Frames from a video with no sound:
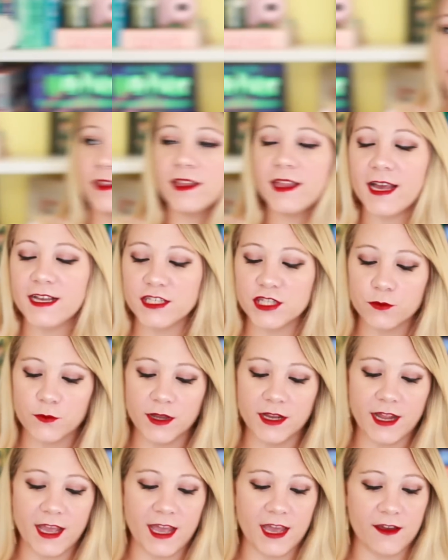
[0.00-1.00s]
And the last
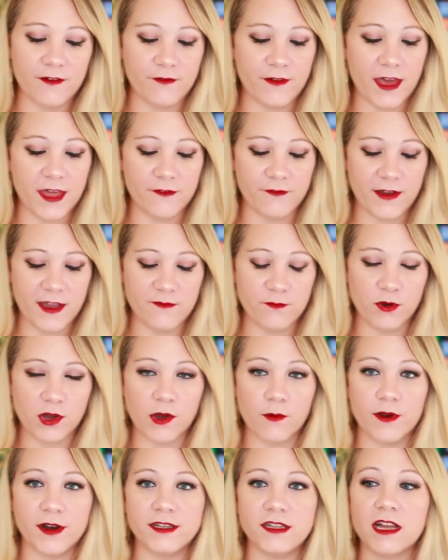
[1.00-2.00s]
3.5 out of 5 book
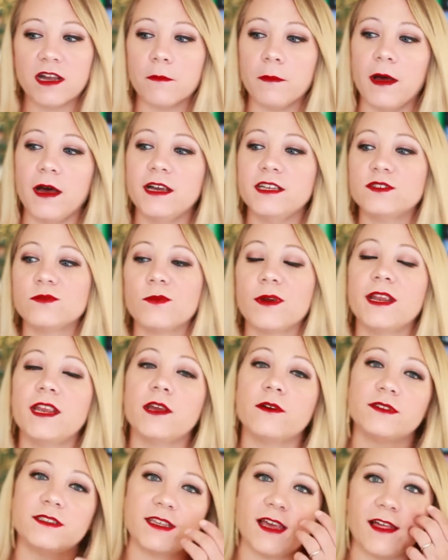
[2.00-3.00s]
I want to talk about is
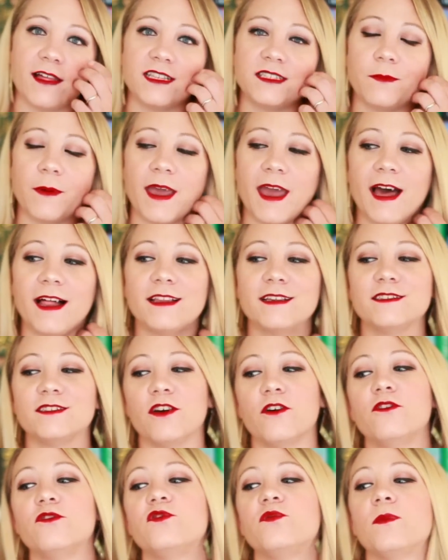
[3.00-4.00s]
Radio Silence by Alice
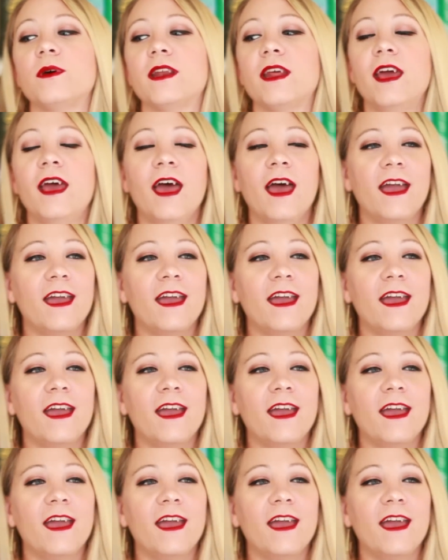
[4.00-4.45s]
Oseman.